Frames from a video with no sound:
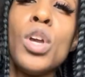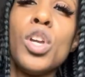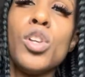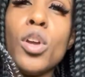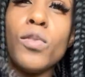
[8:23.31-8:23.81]

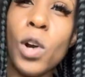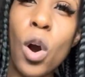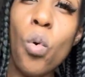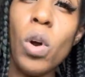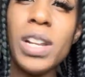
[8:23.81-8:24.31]
You know, you've got a
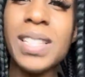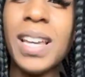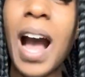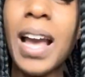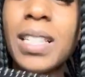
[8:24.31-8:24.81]

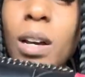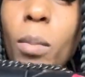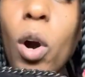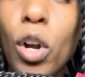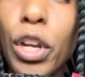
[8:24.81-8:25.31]
quality item
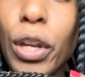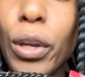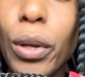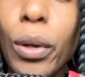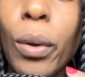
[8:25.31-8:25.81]
on
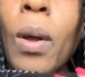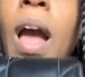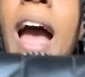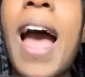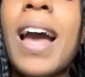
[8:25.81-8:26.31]
you
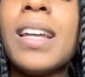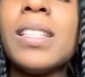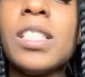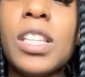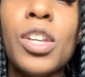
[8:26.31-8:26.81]

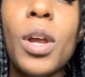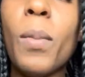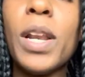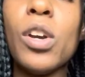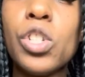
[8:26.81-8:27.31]
and, you know,
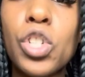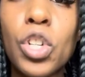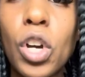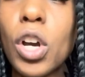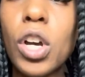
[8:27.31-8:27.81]
it looks
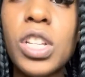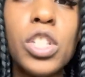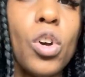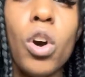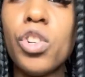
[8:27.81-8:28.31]
good.
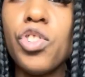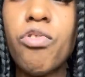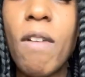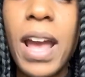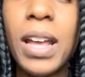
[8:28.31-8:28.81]
It's on
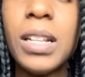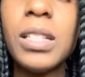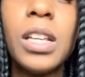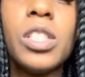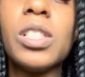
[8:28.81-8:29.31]

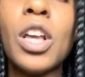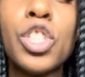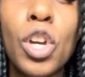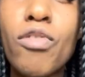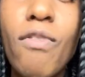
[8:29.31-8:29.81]
trend. It's,
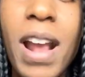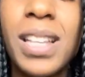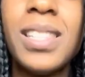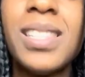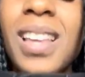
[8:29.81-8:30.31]
it's a great
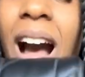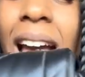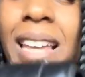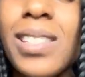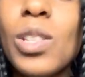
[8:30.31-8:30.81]

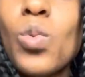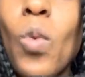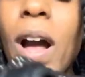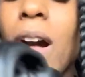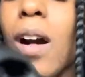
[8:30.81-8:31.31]
size as
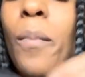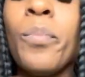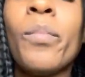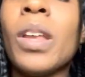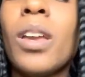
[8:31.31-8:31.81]
well.
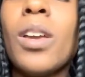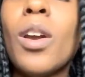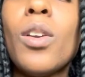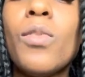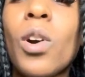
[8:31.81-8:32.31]
You know,
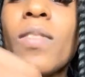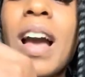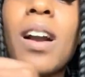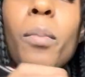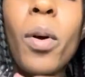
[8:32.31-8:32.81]
you've got
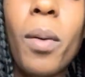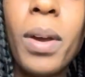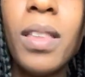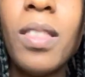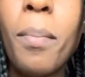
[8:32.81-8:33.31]
that
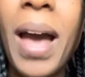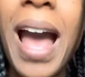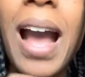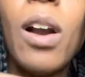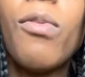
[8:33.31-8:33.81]
compartment in the
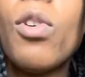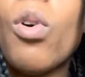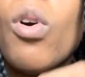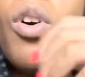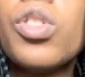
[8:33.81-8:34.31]
back, of
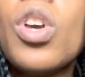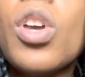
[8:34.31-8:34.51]
course.